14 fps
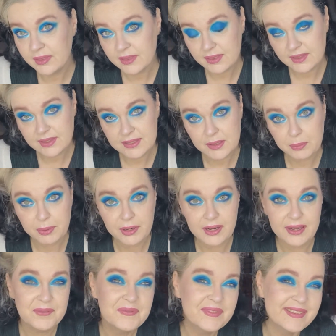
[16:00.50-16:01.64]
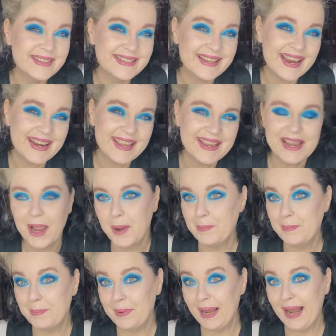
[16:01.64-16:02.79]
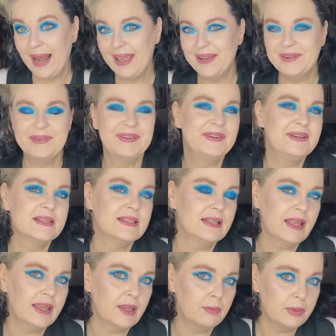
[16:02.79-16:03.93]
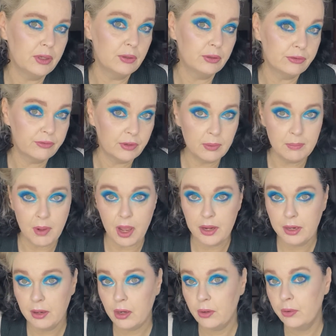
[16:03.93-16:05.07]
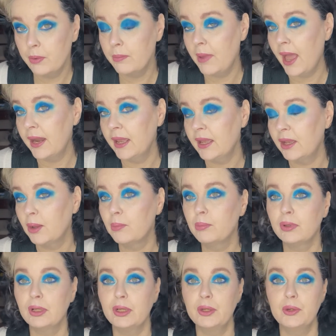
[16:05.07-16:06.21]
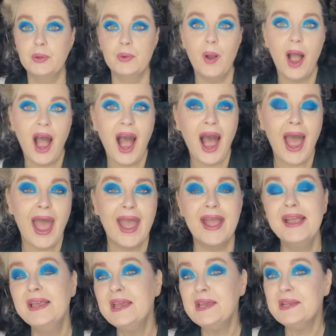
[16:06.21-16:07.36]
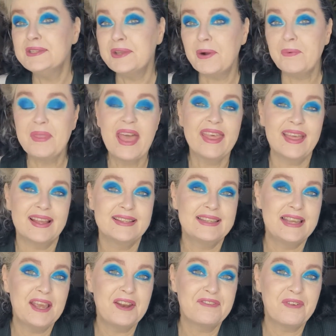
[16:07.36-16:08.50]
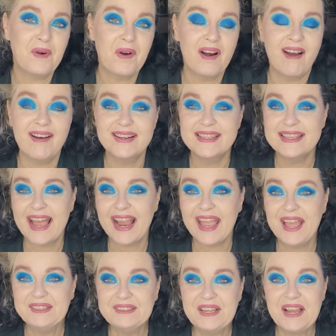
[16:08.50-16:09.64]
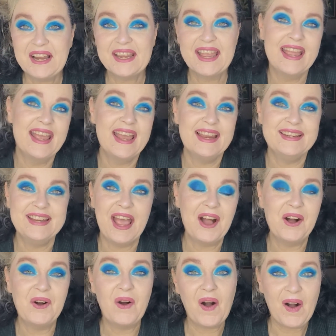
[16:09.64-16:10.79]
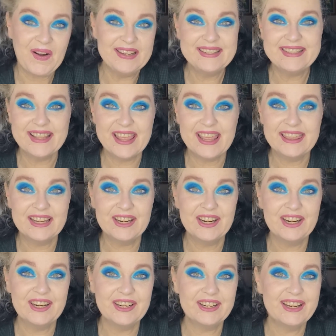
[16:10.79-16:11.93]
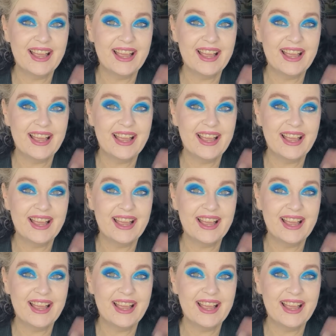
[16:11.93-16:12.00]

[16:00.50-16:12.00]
Is it pretty? Shiny? Blue. Who doesn't like a beautiful monochromatic blue eye? So that's it for our second look. Now on to the third.